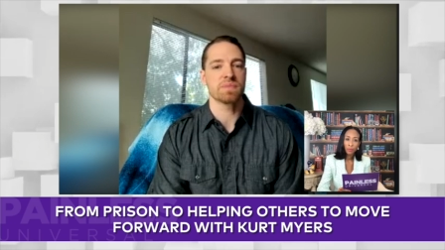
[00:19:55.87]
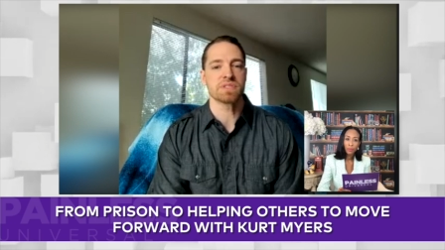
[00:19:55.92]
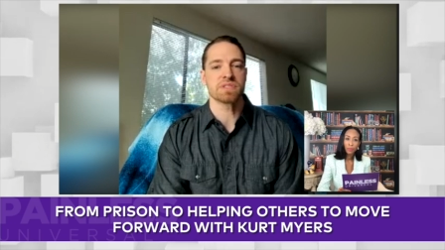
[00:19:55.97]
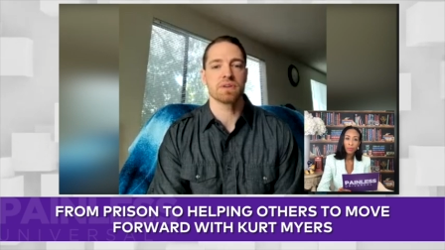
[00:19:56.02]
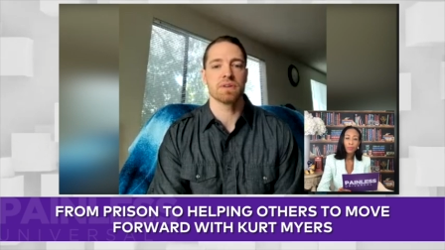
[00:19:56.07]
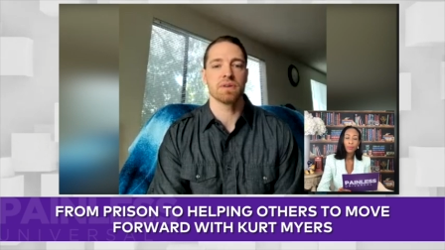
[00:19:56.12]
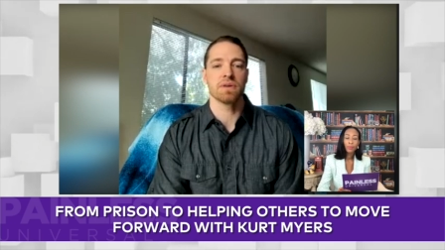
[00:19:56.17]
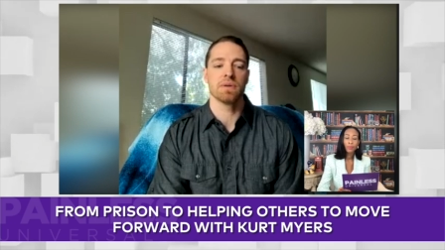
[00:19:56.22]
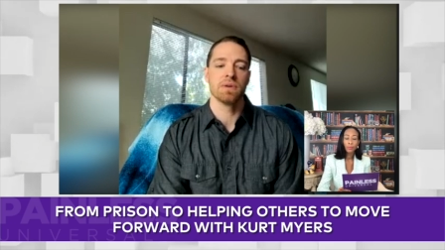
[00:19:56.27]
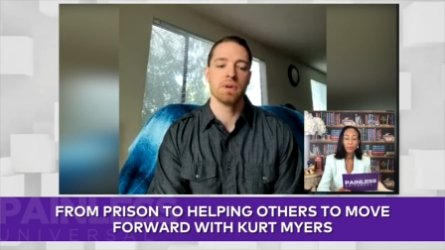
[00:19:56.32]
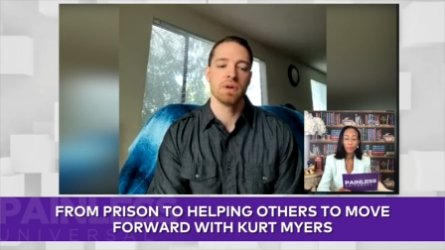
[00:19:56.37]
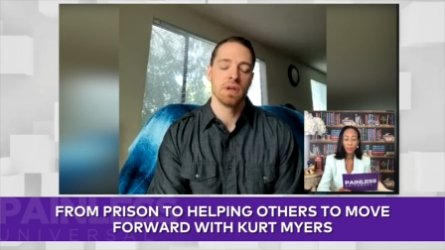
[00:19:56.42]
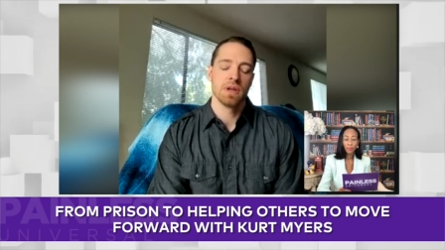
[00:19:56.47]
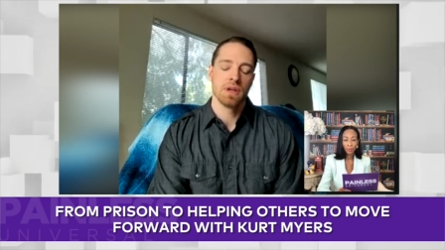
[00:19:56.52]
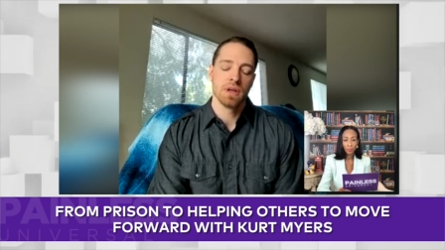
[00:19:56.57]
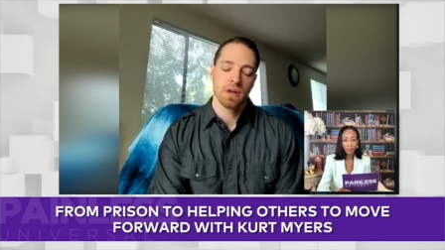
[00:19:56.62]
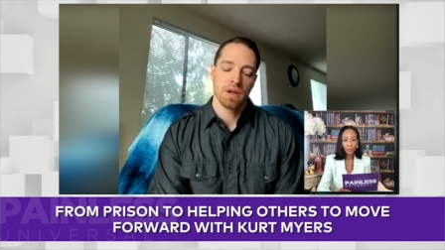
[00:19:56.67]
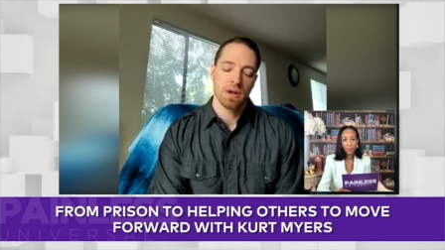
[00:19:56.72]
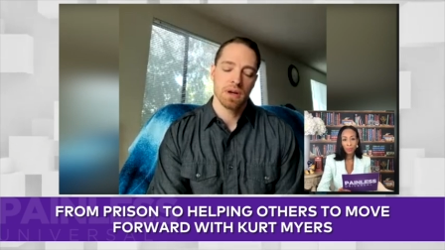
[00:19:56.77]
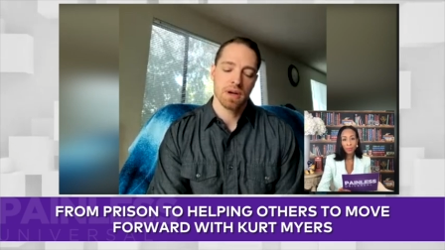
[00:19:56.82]
So
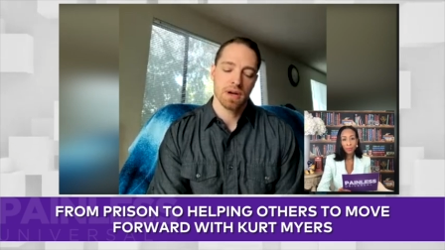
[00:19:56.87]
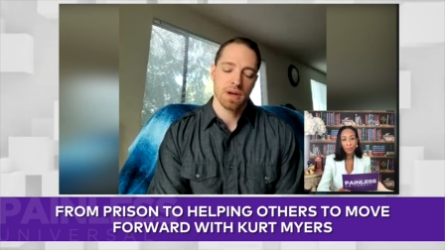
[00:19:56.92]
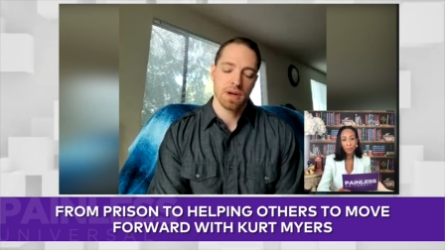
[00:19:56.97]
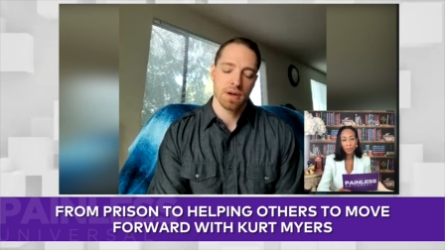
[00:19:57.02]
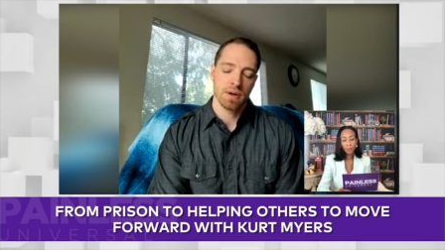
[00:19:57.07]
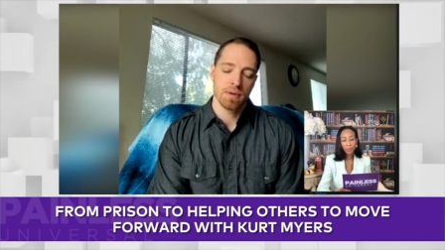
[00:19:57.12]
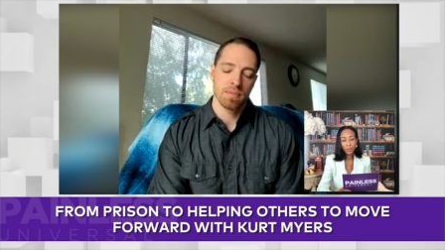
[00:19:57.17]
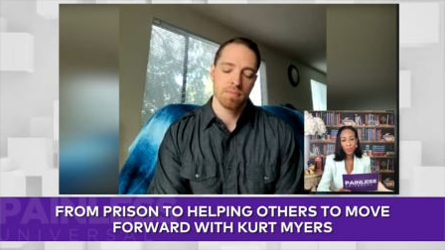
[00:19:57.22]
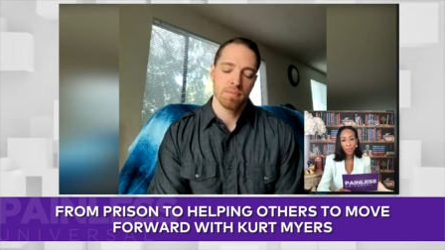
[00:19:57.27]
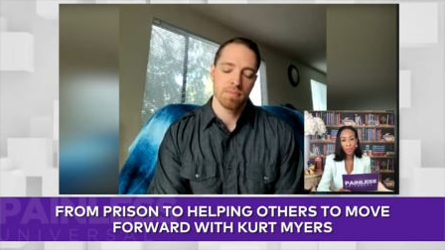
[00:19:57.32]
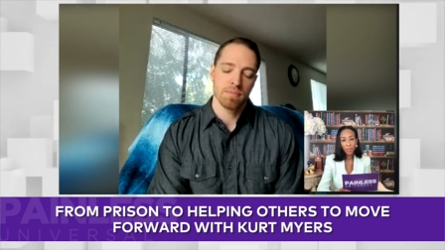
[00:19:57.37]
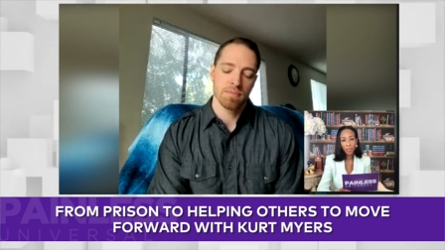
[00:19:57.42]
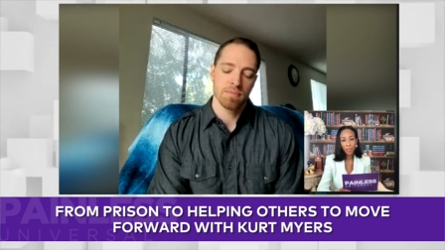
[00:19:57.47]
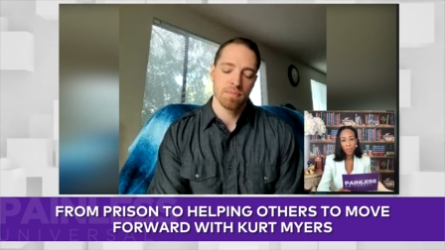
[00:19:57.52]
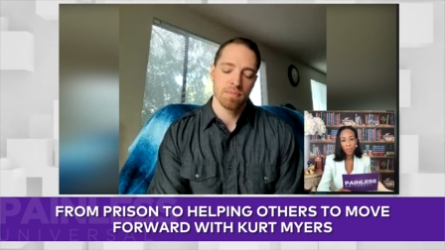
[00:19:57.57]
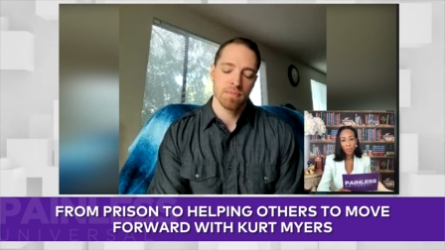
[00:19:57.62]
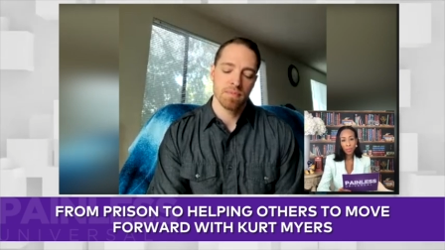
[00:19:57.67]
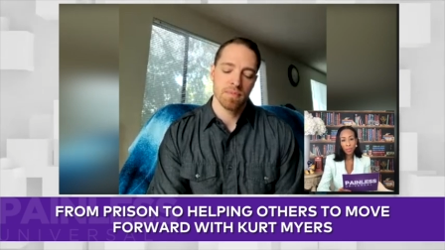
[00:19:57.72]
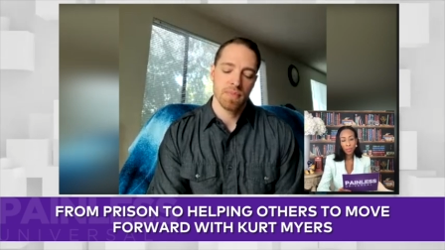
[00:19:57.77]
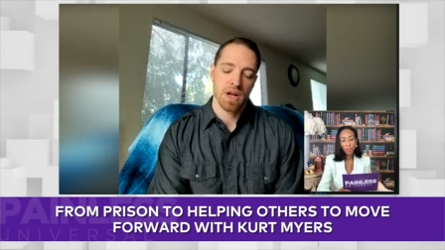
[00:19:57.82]
mm-hmm. um,
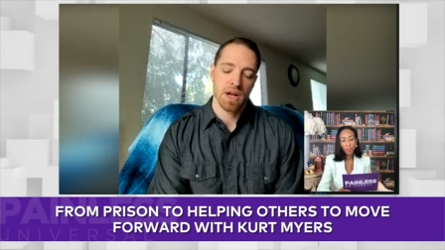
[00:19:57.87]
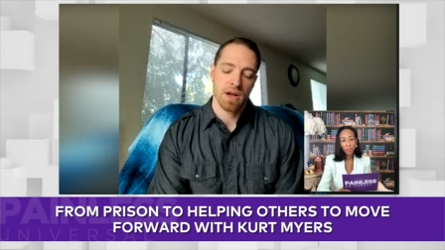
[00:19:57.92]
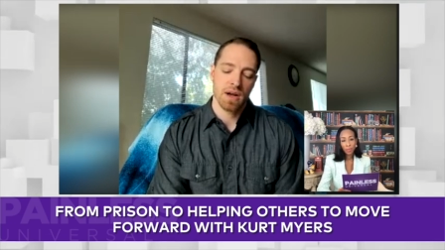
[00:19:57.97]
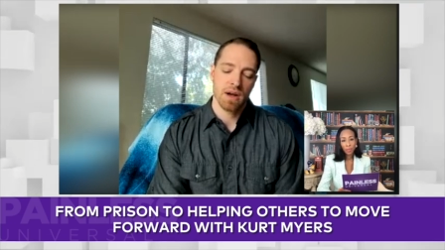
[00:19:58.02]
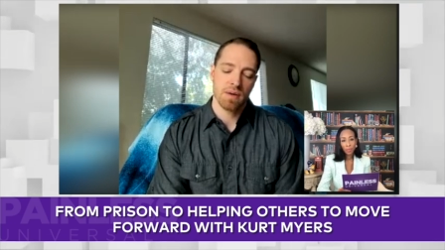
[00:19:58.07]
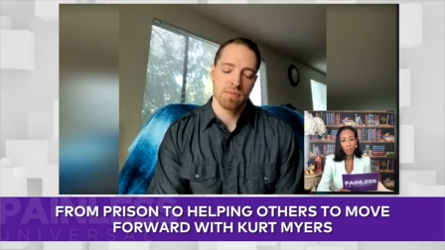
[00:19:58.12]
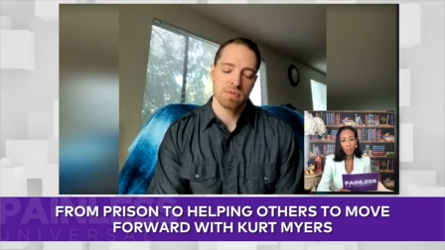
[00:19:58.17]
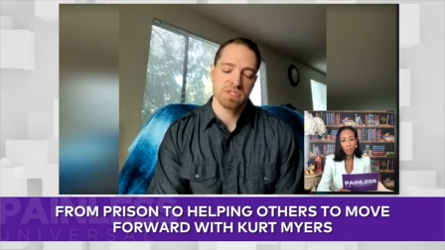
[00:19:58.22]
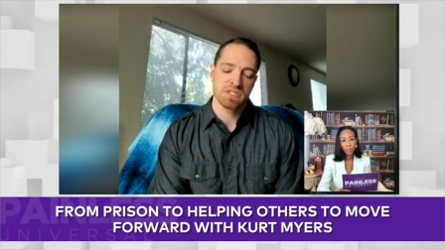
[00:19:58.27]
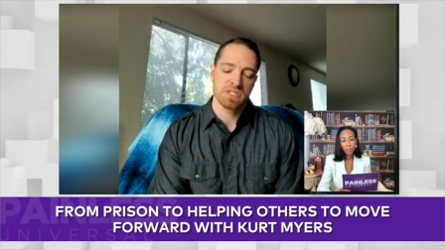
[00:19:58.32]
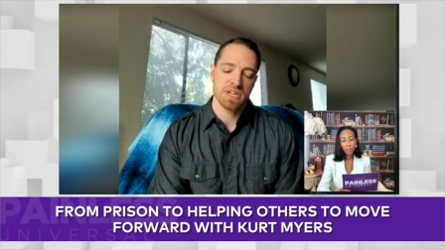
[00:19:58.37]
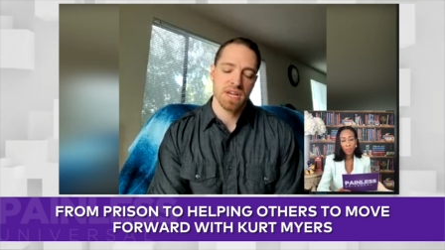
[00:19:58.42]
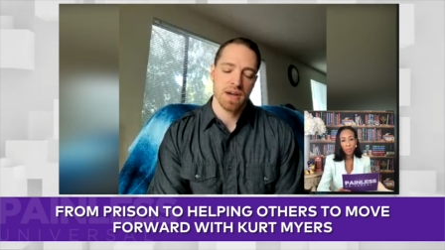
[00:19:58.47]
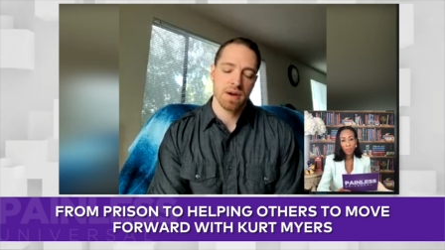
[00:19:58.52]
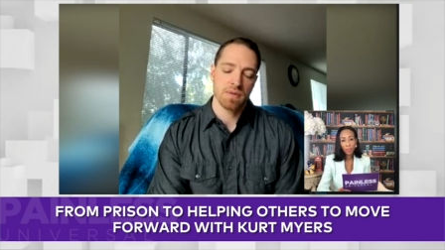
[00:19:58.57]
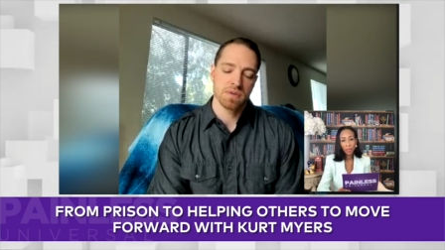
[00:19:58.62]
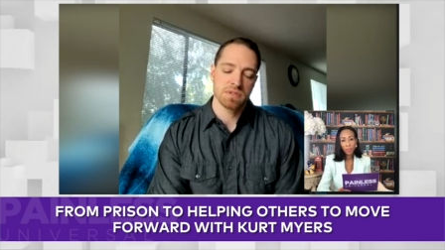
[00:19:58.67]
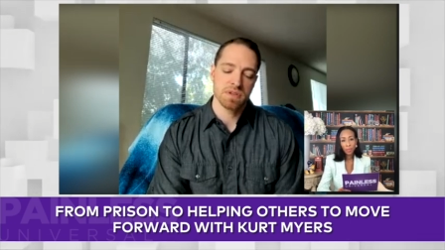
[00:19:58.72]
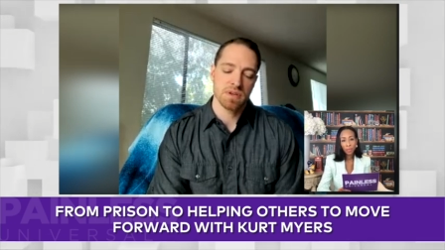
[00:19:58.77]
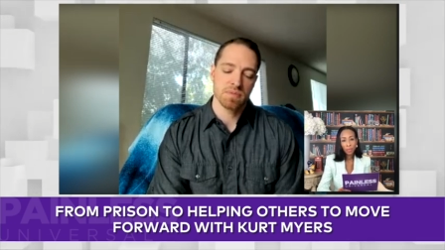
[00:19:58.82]
I, I, would say I
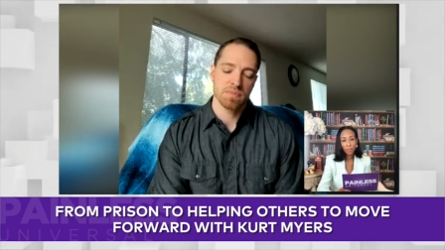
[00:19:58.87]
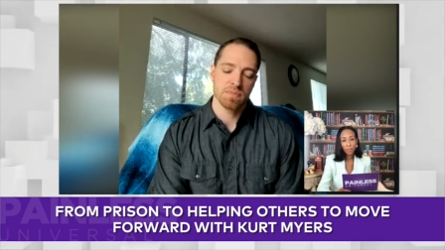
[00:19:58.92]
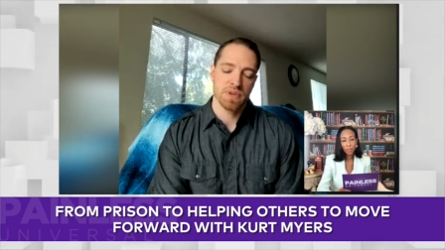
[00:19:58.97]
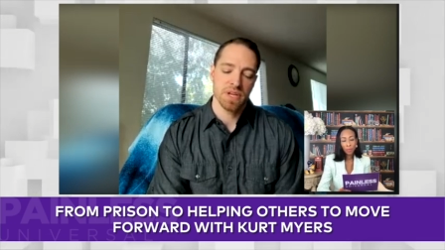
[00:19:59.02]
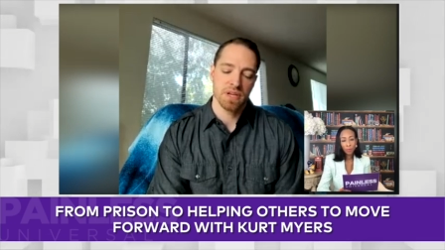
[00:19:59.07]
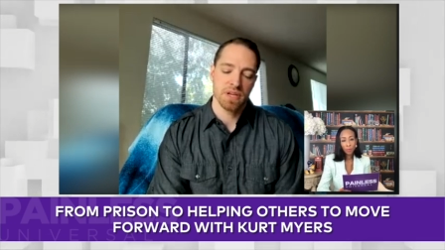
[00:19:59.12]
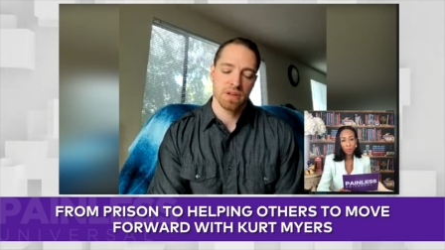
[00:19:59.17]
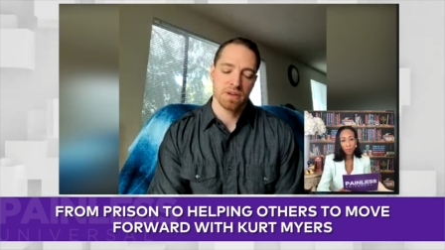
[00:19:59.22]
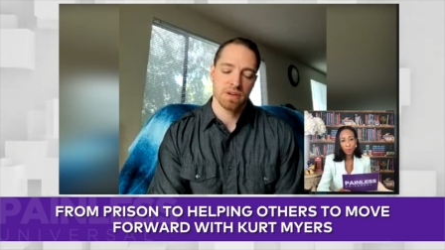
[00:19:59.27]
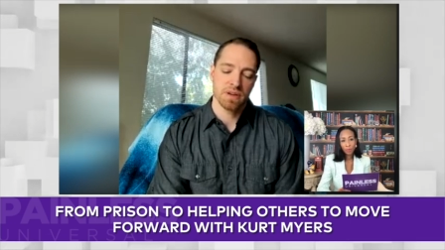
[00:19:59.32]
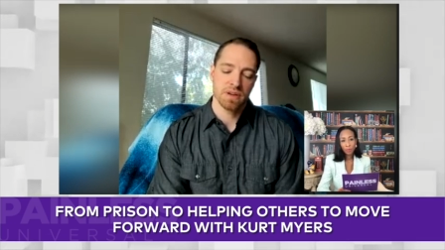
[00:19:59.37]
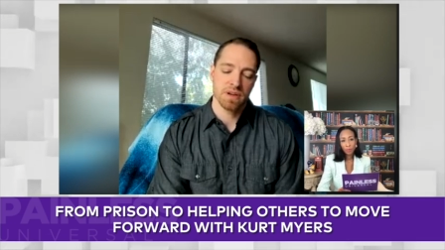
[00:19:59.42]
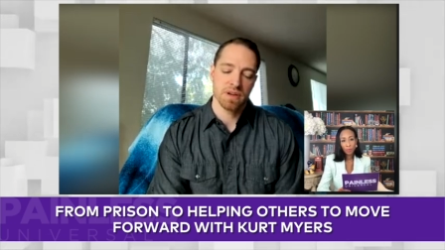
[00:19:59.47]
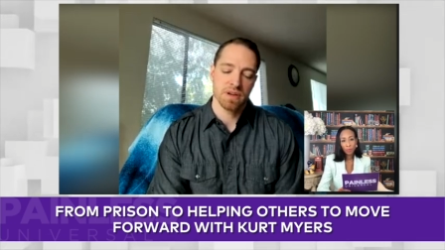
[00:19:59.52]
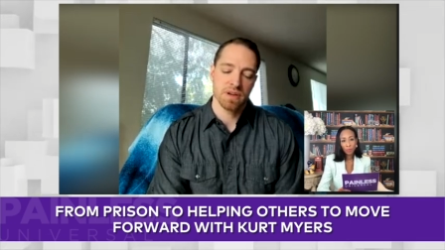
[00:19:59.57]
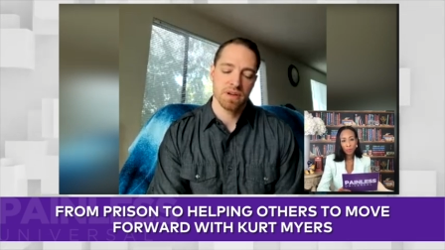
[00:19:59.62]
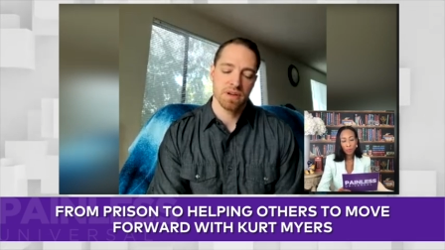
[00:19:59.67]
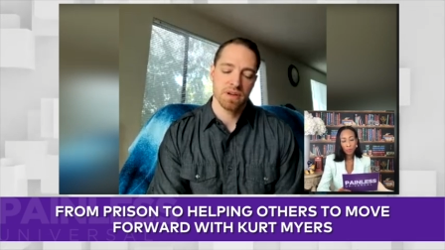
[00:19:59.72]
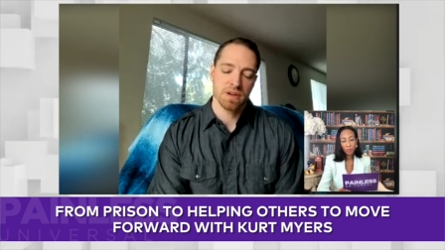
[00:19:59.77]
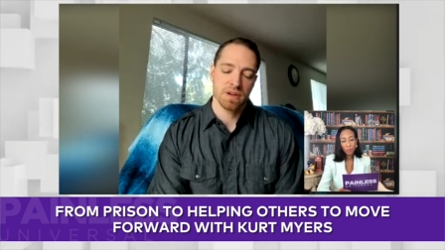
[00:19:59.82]
was a bit
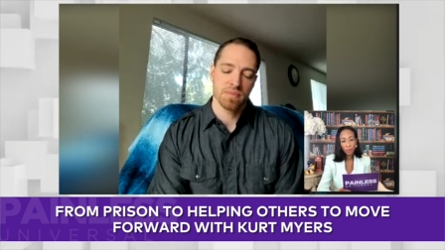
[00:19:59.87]
um,